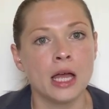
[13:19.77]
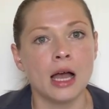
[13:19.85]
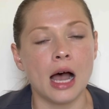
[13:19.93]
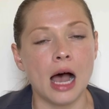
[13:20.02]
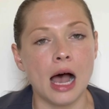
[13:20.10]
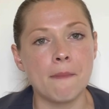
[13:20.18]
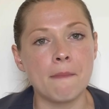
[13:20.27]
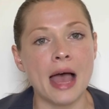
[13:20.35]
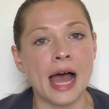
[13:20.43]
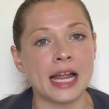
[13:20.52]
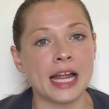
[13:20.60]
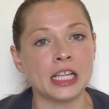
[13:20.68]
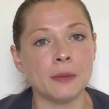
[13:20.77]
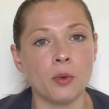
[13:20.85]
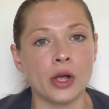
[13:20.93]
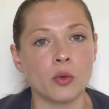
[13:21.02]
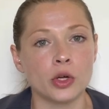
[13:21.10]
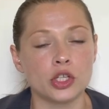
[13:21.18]
At any
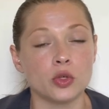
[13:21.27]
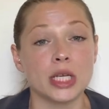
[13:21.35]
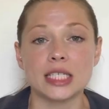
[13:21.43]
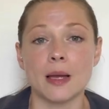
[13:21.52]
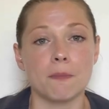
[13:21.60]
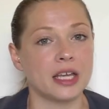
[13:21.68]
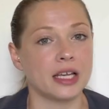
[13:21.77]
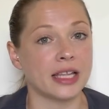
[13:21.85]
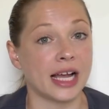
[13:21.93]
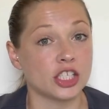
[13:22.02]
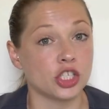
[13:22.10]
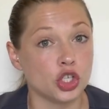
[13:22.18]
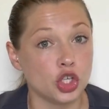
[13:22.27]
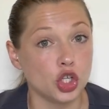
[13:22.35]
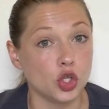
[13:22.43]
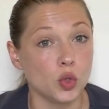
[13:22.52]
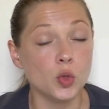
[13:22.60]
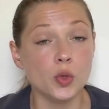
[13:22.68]
point we're doing something that's
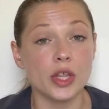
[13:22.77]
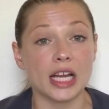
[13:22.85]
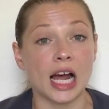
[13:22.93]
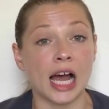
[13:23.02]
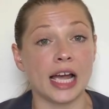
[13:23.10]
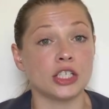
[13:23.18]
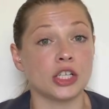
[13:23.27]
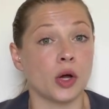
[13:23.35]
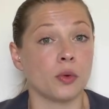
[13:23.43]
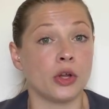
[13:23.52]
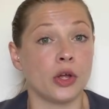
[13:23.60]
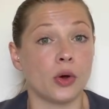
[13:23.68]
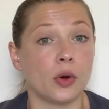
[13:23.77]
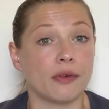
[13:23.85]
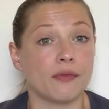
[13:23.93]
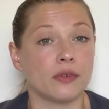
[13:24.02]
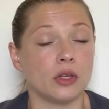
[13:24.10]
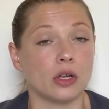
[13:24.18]
new that I don't know if,
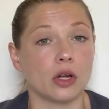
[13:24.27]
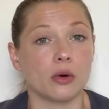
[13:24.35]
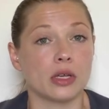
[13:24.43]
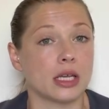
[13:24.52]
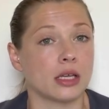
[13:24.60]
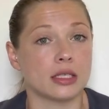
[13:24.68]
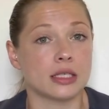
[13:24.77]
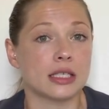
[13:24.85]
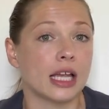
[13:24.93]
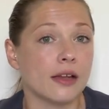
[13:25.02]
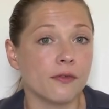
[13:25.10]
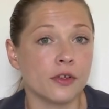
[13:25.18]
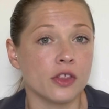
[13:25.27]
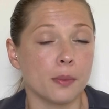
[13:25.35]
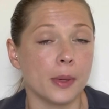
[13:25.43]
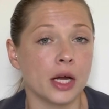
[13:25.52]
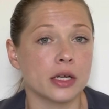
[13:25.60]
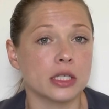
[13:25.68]
it is safe for the
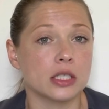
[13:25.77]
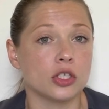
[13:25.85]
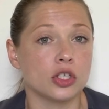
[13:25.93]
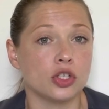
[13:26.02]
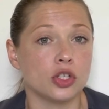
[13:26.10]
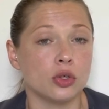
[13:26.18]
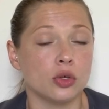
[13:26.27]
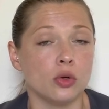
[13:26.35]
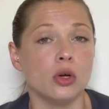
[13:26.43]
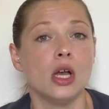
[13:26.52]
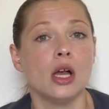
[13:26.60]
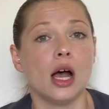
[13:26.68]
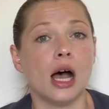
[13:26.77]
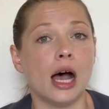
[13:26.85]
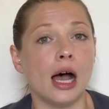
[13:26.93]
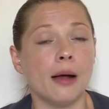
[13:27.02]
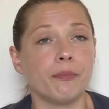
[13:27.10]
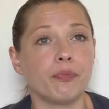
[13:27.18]
parents to do,
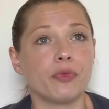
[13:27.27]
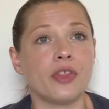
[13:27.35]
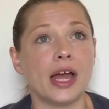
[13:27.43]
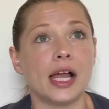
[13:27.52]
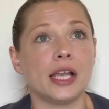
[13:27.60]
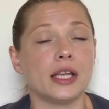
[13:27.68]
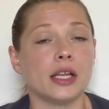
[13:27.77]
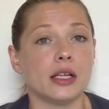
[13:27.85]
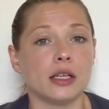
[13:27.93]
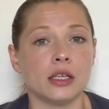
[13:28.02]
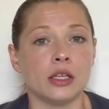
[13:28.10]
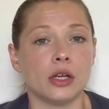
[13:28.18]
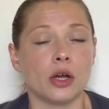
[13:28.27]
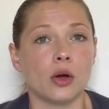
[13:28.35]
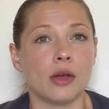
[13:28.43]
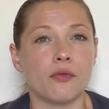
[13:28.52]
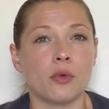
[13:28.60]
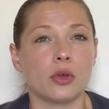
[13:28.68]
then,
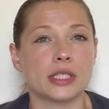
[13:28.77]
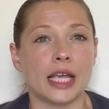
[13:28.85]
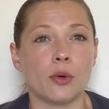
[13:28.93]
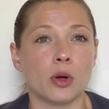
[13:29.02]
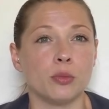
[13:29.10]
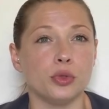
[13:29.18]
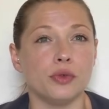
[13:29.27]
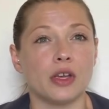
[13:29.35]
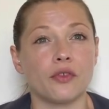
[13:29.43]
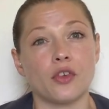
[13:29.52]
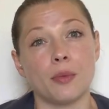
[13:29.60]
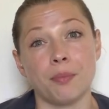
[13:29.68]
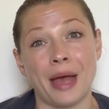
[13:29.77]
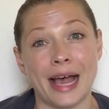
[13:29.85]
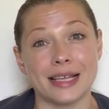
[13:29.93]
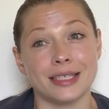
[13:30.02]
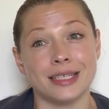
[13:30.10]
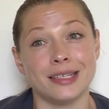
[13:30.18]
if we say we're moving from
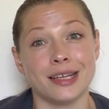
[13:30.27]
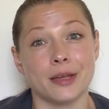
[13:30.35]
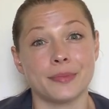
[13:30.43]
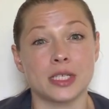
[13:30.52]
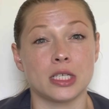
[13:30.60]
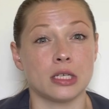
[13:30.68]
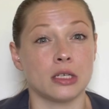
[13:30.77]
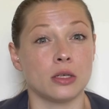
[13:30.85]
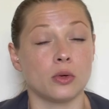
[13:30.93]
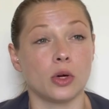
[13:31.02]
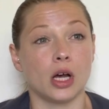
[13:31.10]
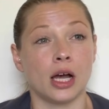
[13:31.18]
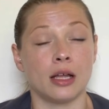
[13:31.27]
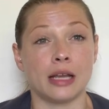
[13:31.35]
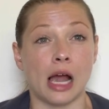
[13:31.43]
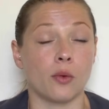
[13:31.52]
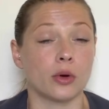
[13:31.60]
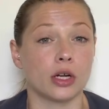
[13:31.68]
passy dips to
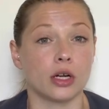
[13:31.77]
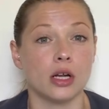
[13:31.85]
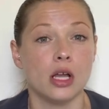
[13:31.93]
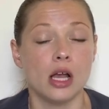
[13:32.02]
now we're,